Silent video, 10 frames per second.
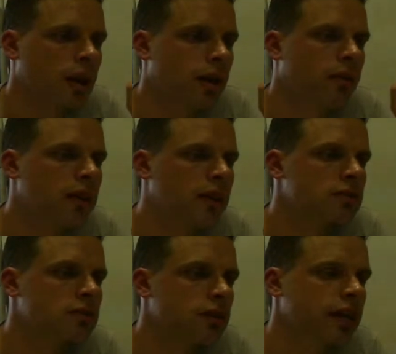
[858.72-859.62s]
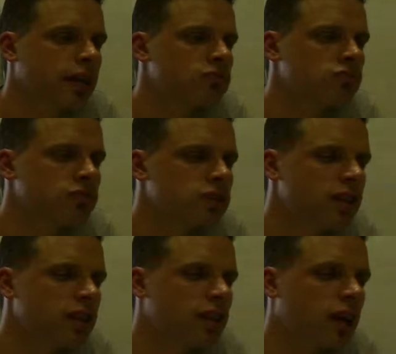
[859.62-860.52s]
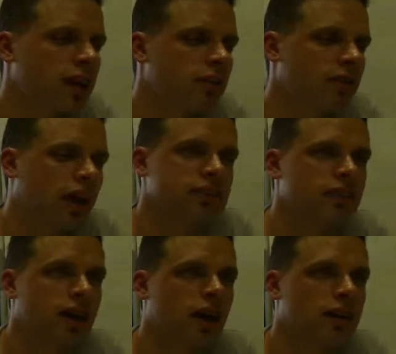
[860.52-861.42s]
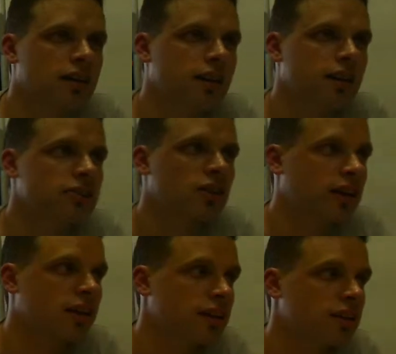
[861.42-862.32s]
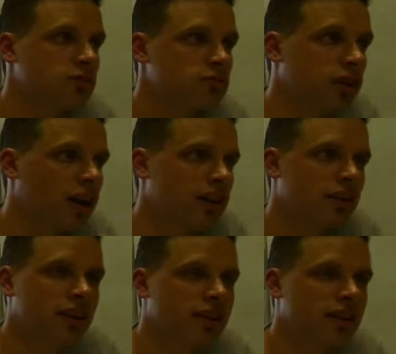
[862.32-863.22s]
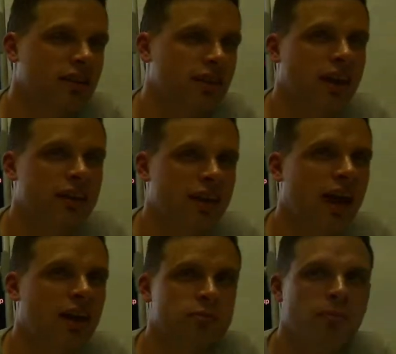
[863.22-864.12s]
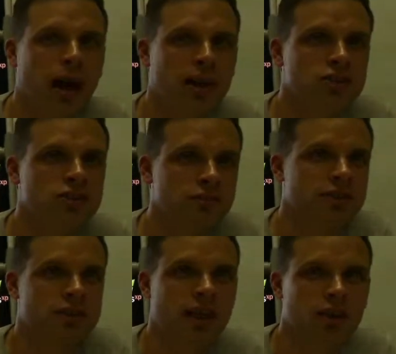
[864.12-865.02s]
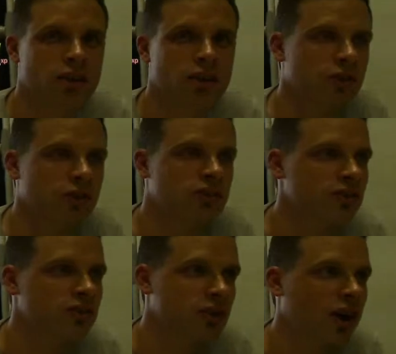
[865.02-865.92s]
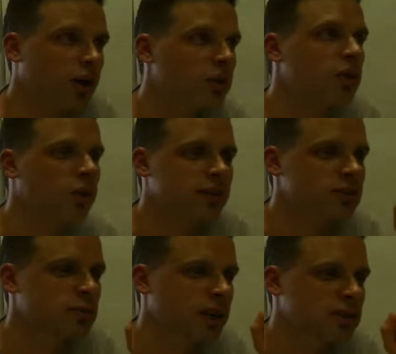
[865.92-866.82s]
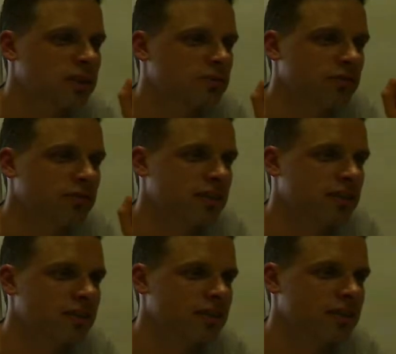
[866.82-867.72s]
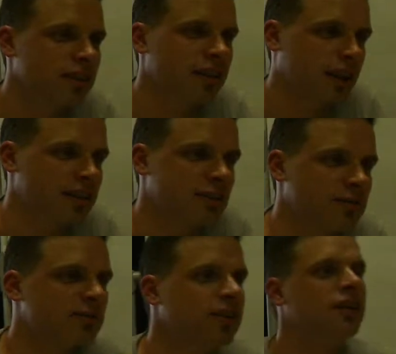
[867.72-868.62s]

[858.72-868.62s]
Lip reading: Anyway, that's really like advanced Scala. That's like right at the outer margins of the Scala universe. So I wouldn't worry too much if you didn't